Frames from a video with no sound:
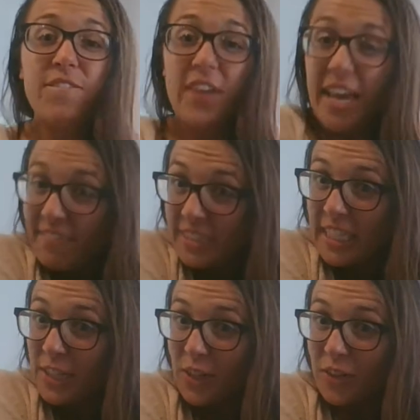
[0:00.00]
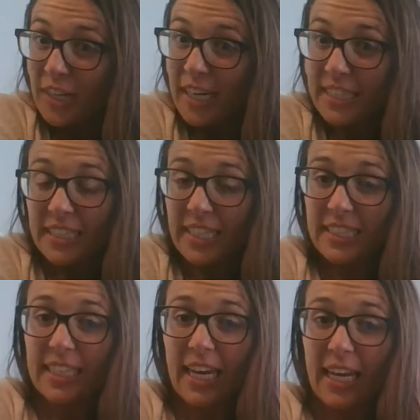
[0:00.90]
50 degrees
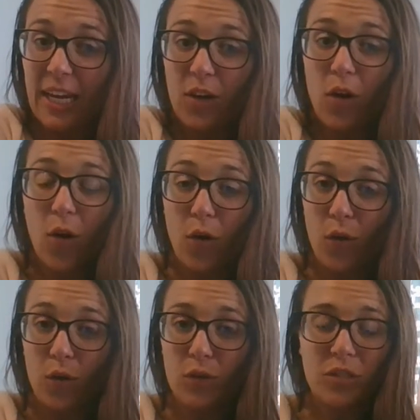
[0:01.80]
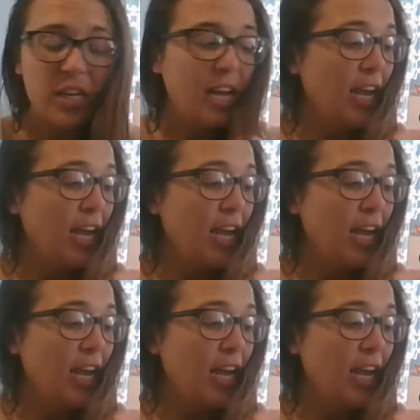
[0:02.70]
is getting cold.